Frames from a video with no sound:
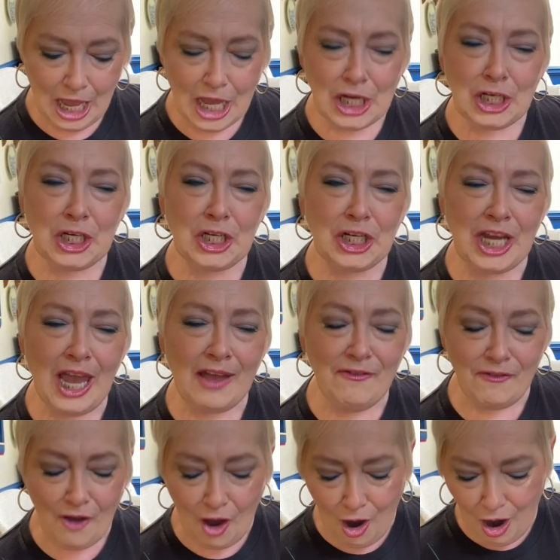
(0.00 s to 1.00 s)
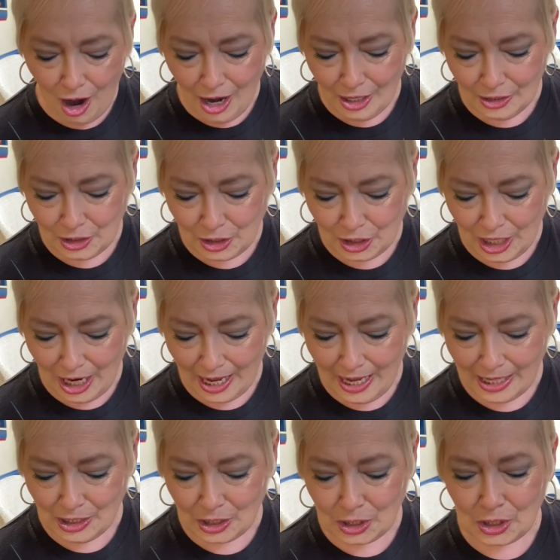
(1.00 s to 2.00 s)
Chef
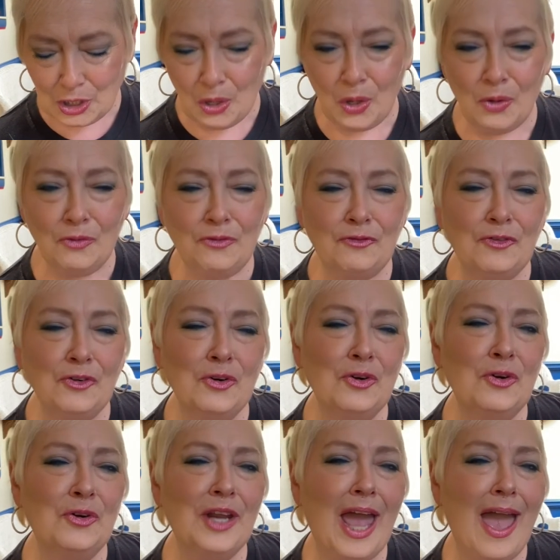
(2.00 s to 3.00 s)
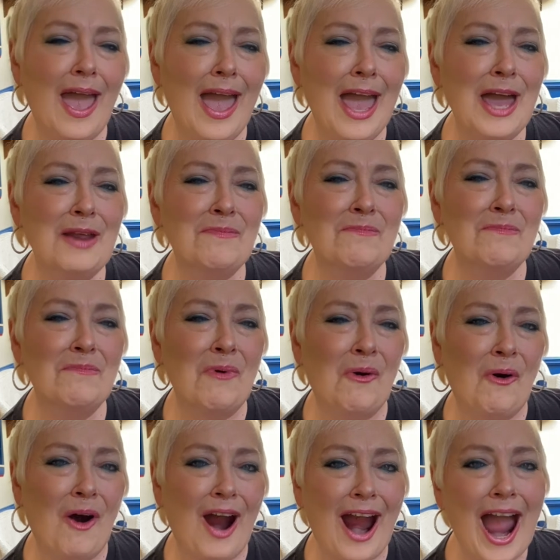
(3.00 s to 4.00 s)
RJ Soul Food and
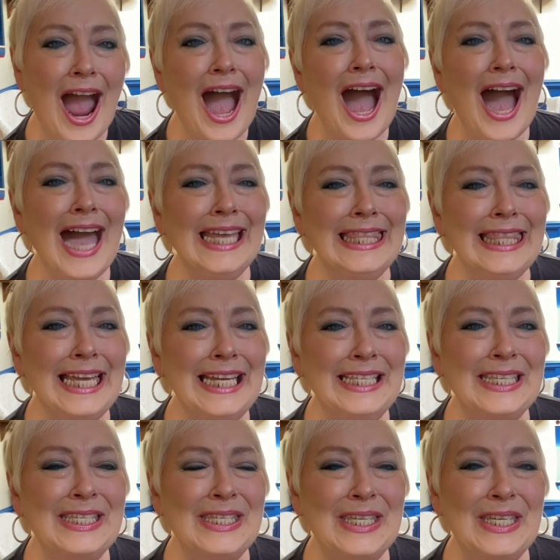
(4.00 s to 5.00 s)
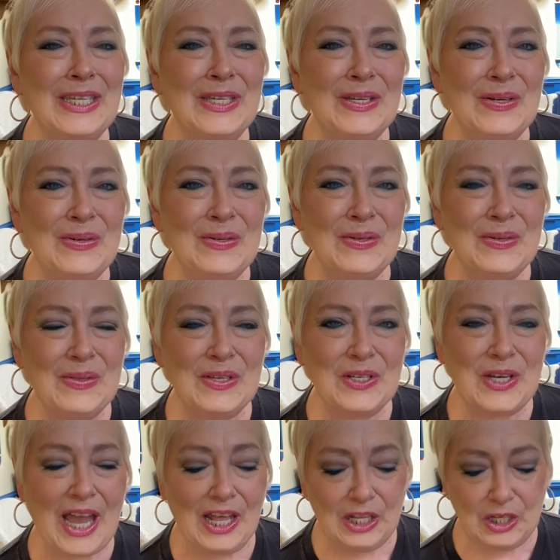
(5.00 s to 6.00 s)
more. I'd like to see you do the
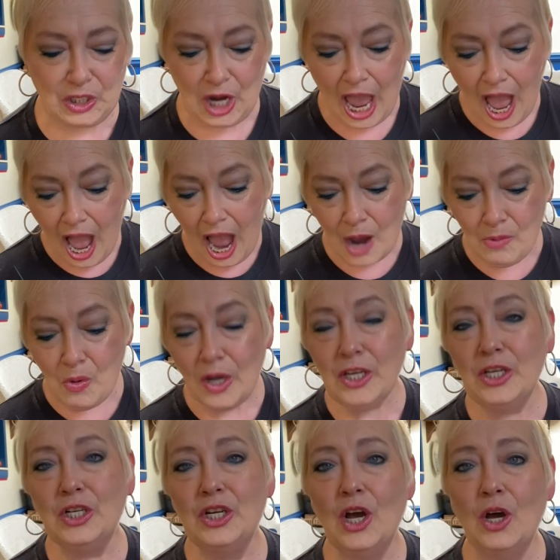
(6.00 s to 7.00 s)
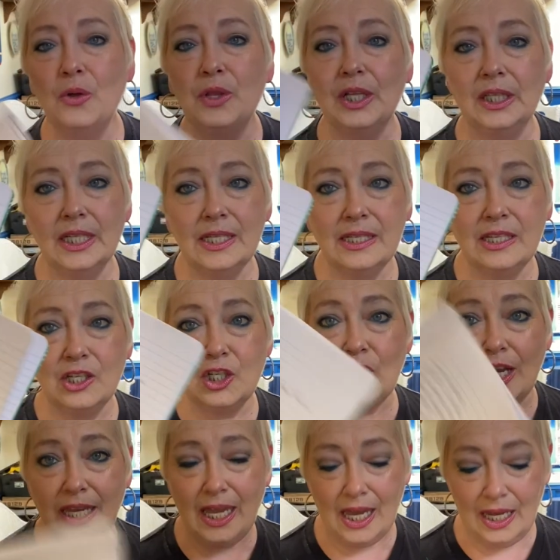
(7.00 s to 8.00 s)
challenge. I want you to know the list is
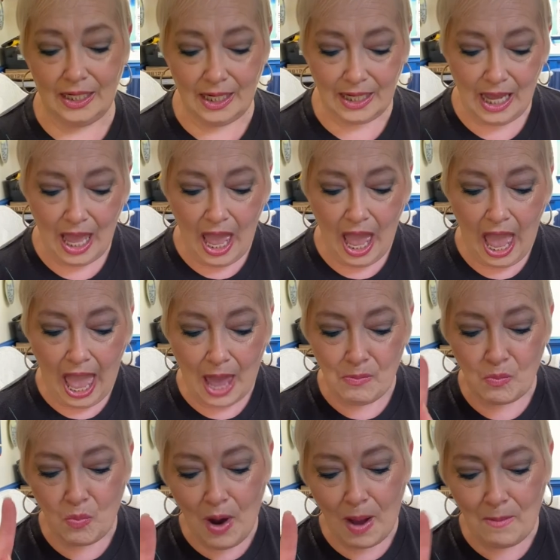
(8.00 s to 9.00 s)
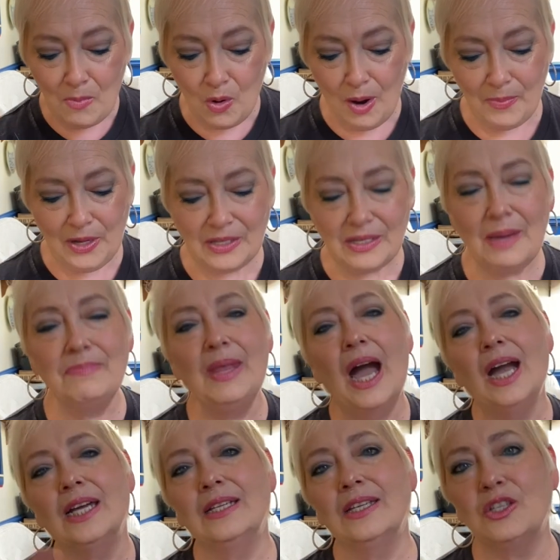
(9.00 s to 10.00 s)
gigantic. And one more because I'm
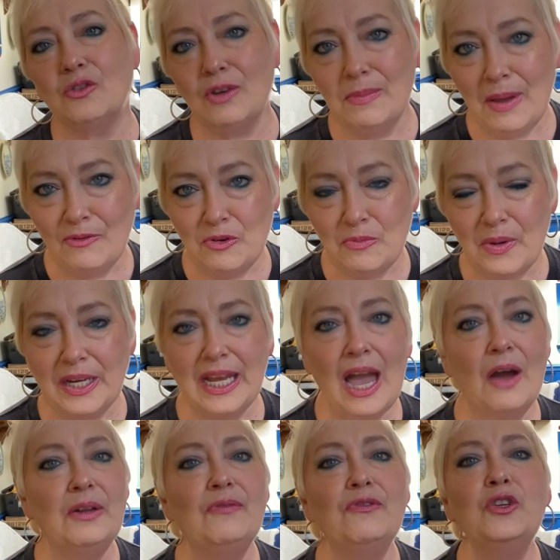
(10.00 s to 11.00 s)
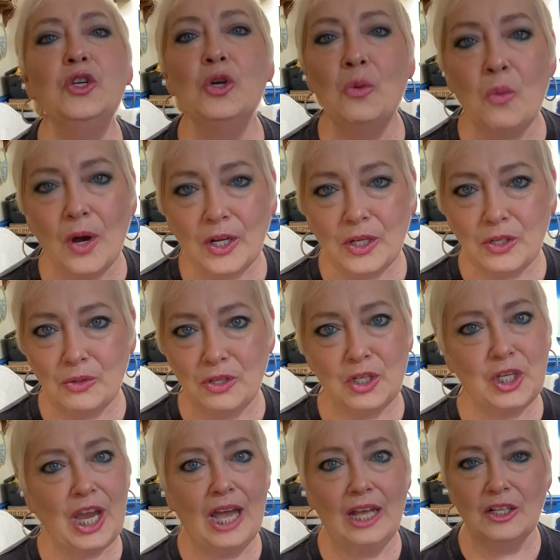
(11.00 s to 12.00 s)
not going to scream everybody out. If you want to do the
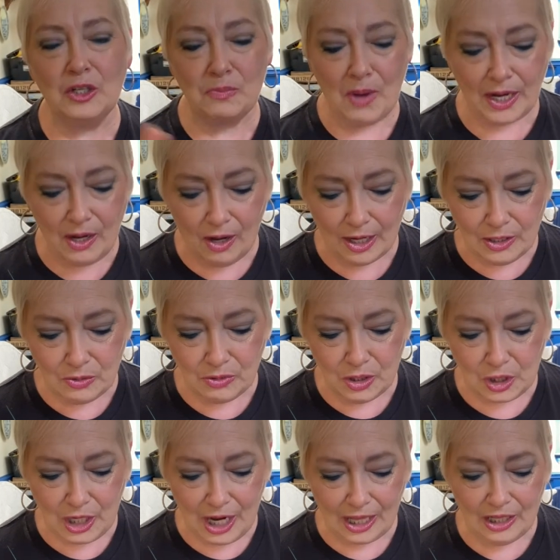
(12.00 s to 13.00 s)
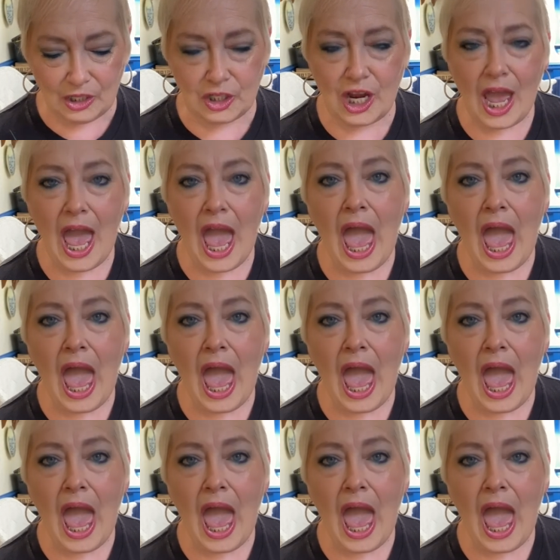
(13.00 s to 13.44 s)
challenge, my God, do the challenge.